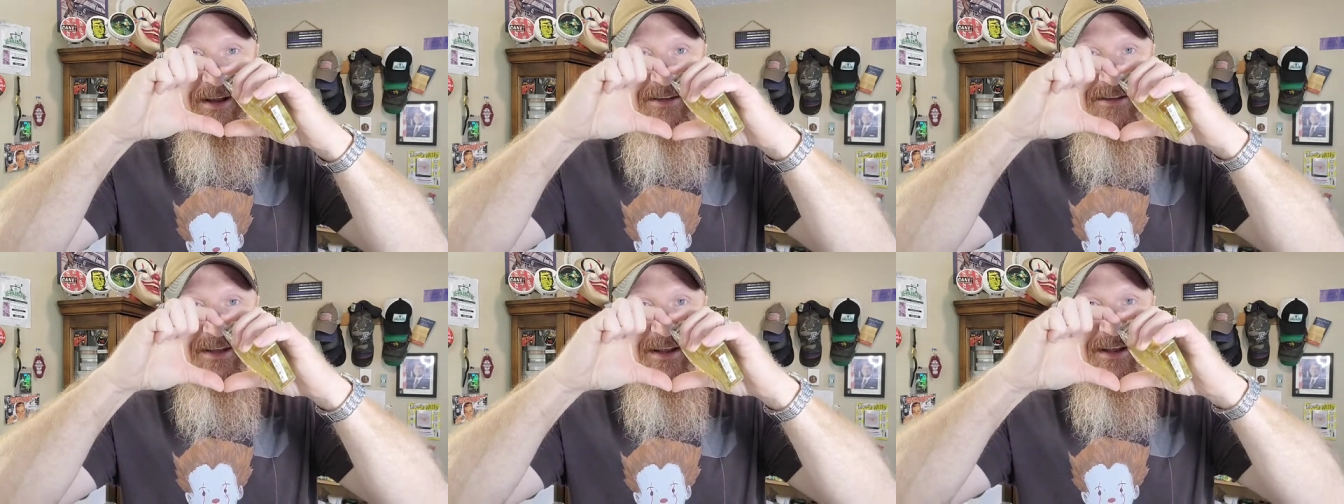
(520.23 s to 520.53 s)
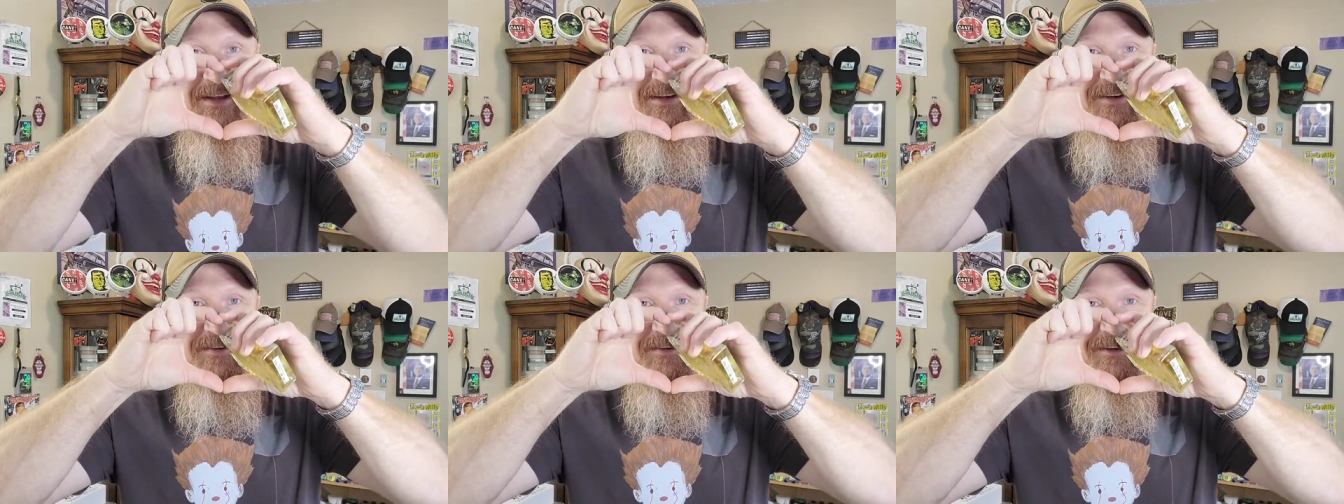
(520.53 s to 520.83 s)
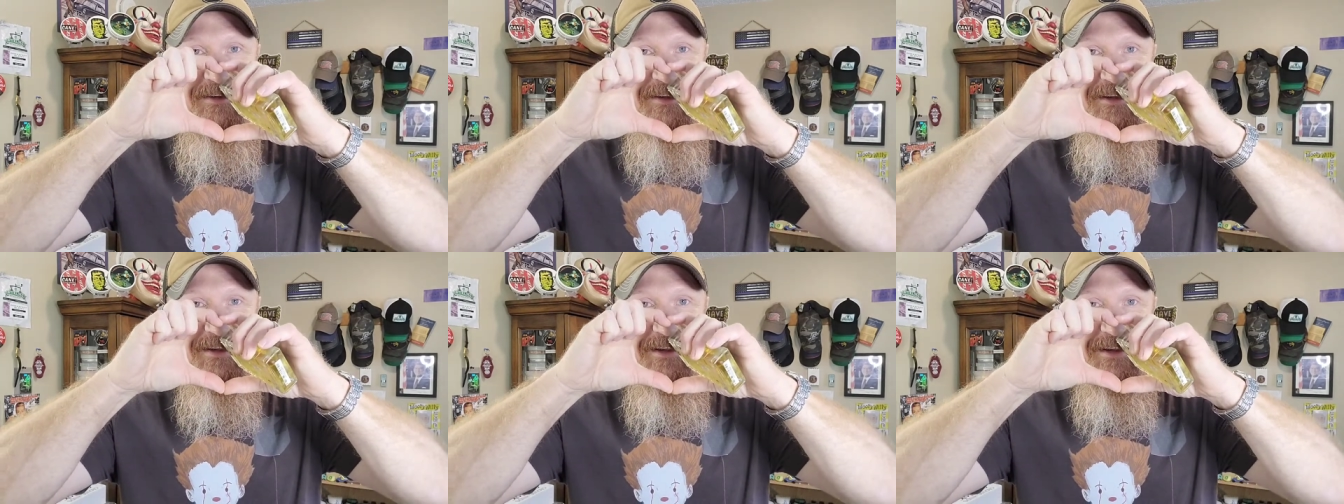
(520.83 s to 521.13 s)
Is that how you
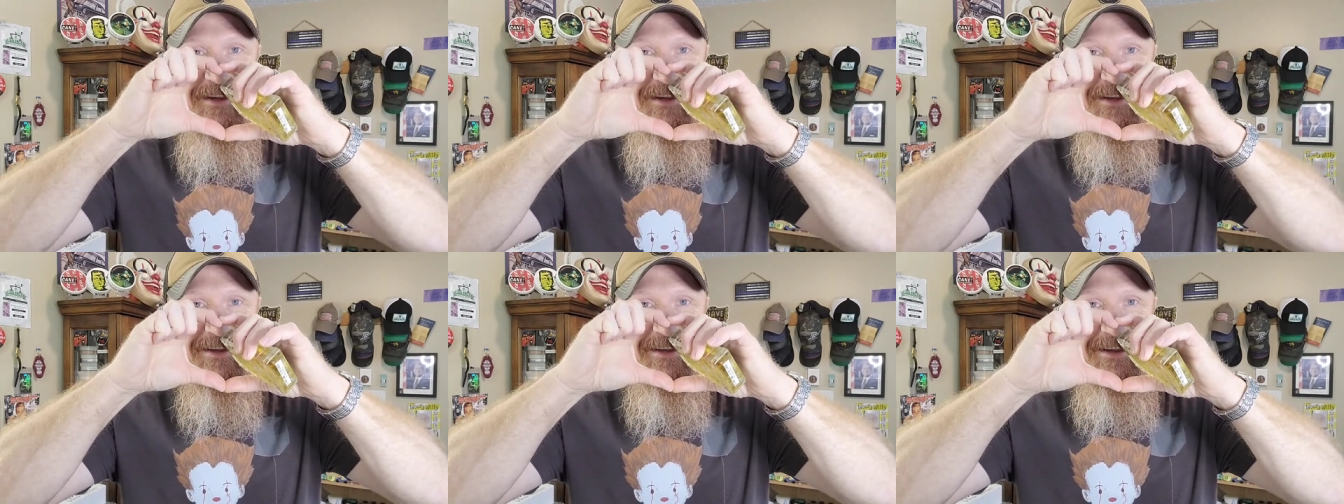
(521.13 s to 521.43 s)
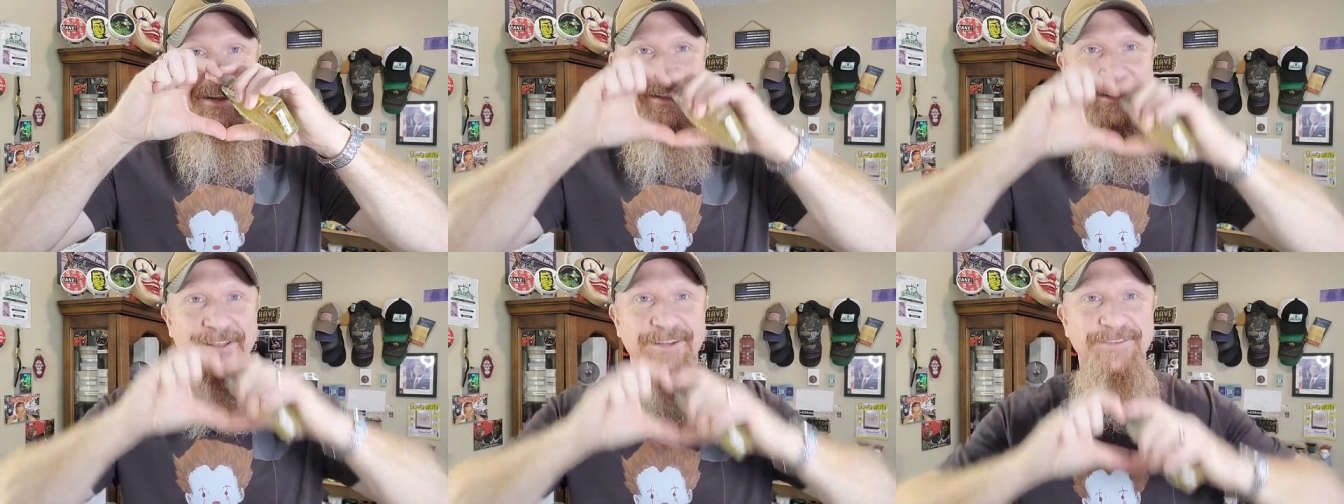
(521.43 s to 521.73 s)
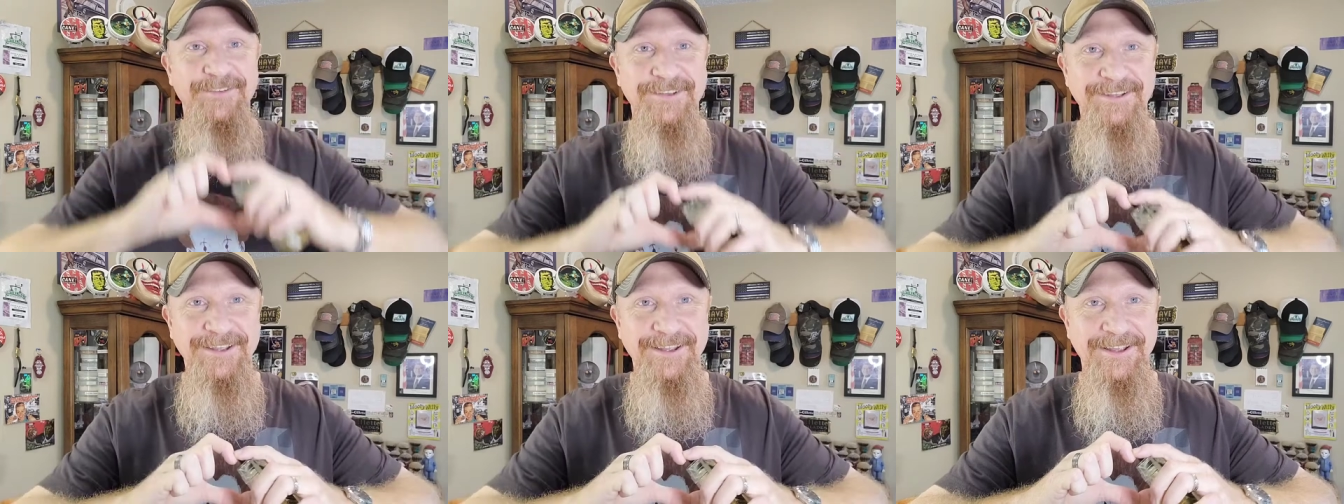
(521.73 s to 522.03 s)
do it? I
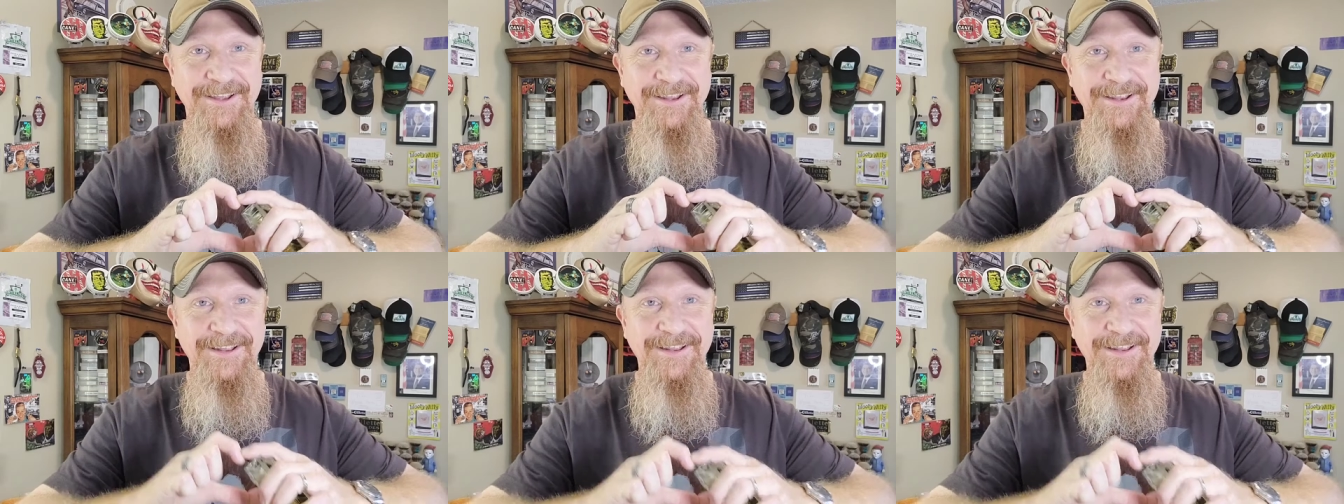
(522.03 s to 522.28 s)
love it.